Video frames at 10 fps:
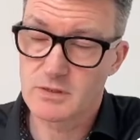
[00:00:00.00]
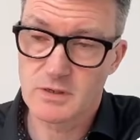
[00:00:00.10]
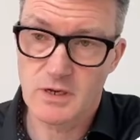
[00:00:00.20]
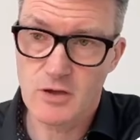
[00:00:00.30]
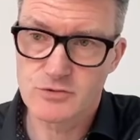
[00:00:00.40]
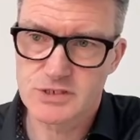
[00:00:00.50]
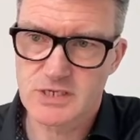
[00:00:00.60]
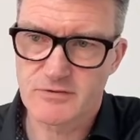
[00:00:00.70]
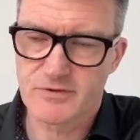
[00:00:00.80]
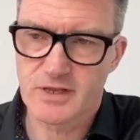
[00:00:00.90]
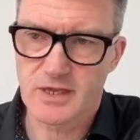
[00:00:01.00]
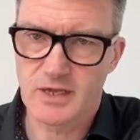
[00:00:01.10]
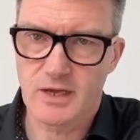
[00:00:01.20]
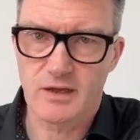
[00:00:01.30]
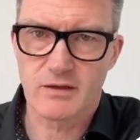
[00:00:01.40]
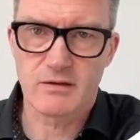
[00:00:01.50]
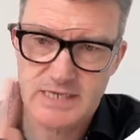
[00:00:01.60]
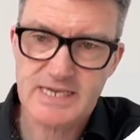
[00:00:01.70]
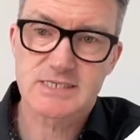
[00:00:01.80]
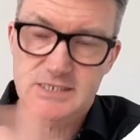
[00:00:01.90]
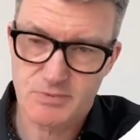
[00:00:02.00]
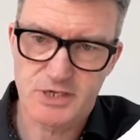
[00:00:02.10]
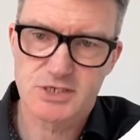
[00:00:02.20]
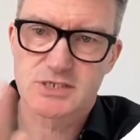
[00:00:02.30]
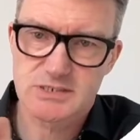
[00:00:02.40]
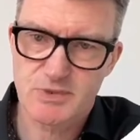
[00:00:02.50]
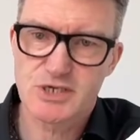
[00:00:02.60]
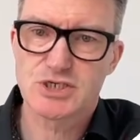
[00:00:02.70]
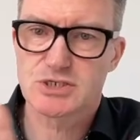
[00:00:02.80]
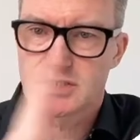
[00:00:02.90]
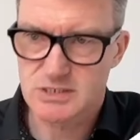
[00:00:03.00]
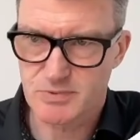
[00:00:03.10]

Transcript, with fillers: Loads of stuff in here text to speech, speech to